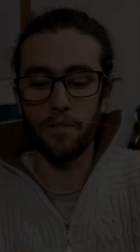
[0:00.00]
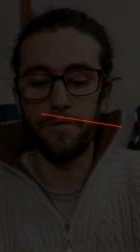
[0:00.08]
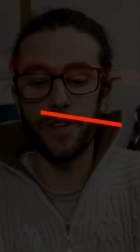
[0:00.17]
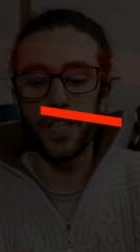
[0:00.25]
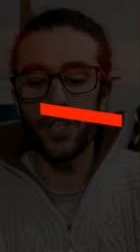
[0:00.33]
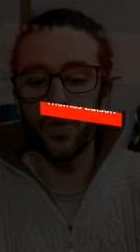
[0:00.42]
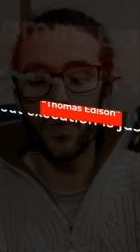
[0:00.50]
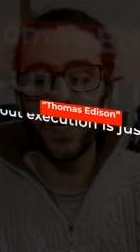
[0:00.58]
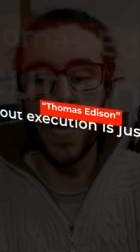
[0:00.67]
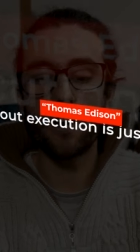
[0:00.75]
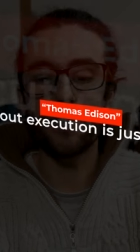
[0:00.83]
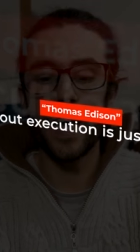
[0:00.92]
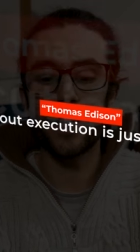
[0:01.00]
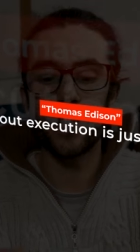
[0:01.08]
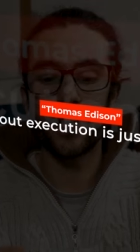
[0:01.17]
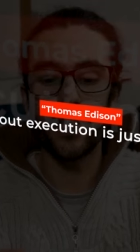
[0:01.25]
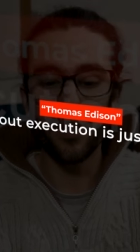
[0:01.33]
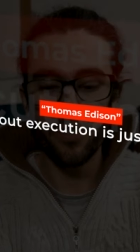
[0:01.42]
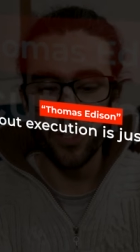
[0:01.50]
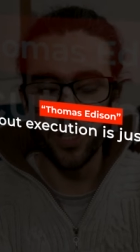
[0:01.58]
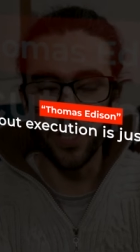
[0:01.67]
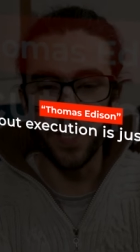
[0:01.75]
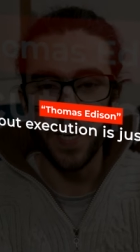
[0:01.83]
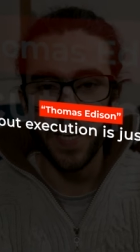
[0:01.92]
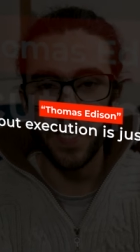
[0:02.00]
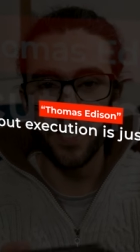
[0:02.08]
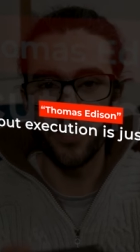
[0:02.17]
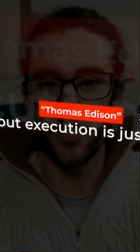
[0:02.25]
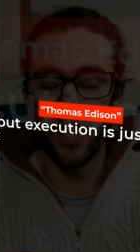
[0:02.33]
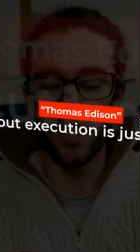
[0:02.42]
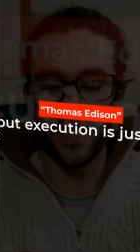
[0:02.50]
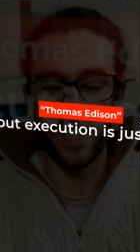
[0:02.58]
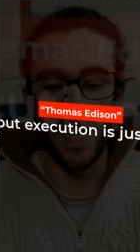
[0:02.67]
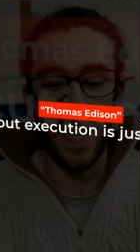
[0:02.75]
vision without execution is just